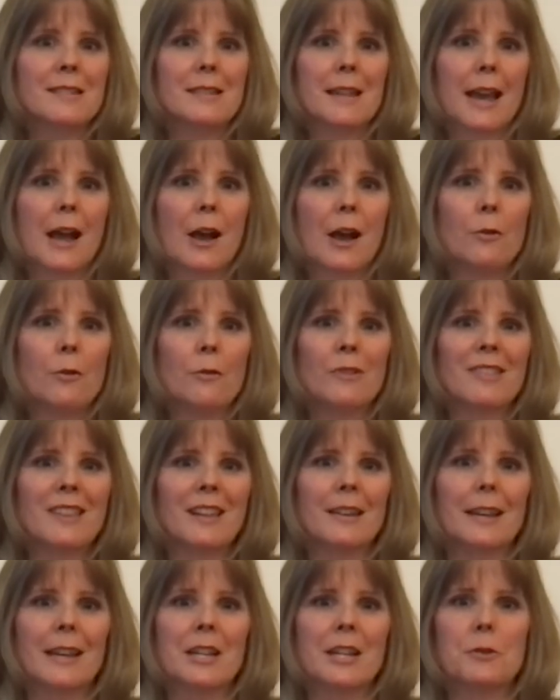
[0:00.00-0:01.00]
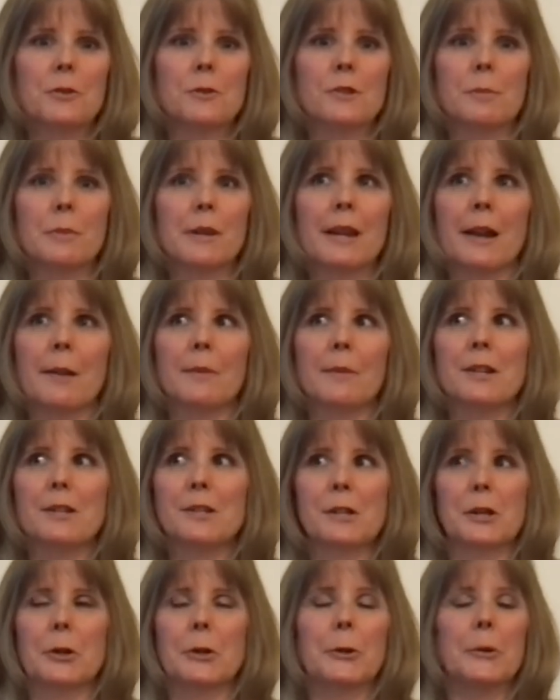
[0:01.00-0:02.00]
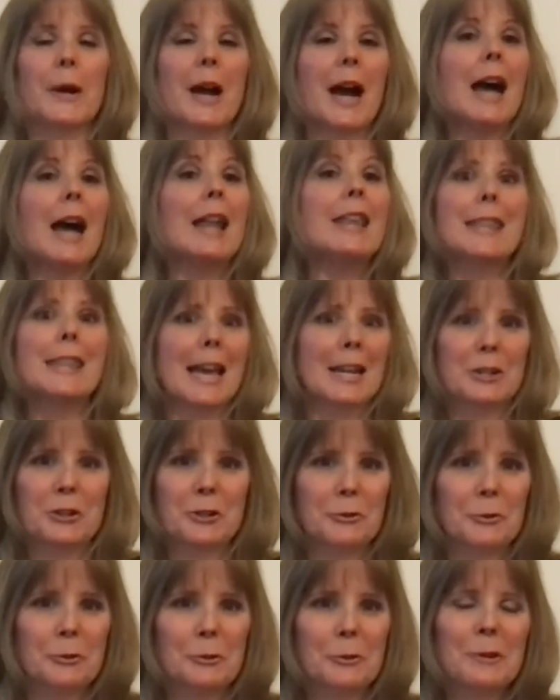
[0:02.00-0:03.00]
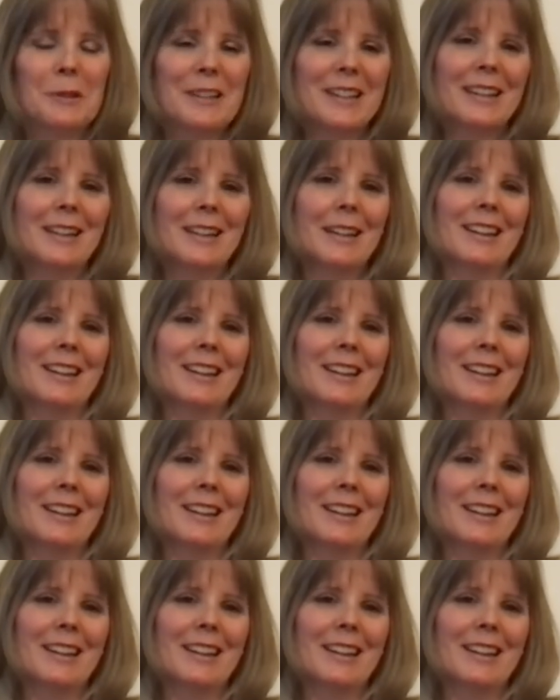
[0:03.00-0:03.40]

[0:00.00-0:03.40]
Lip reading: now that nature is becoming so unnatural